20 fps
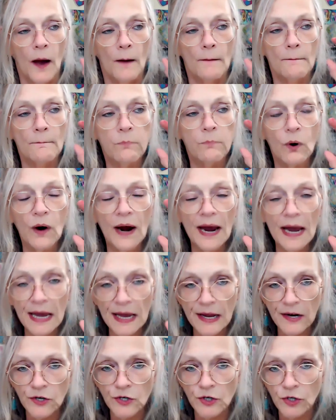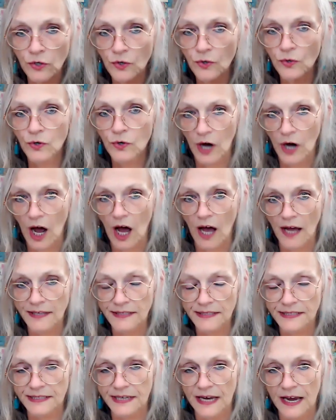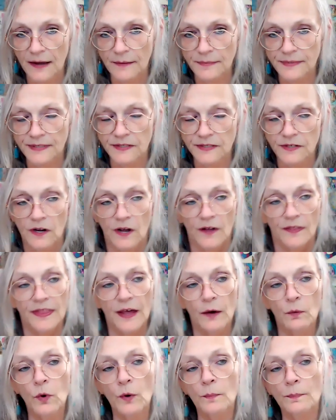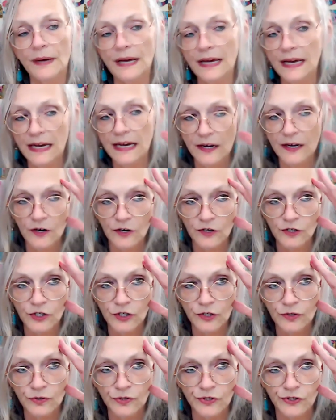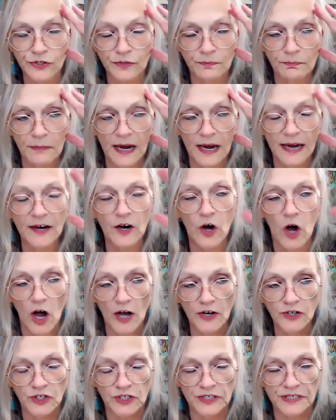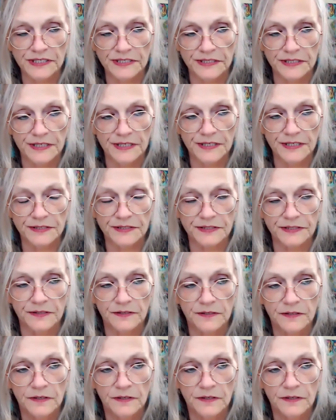brand new concepts that were being introduced to my consciousness,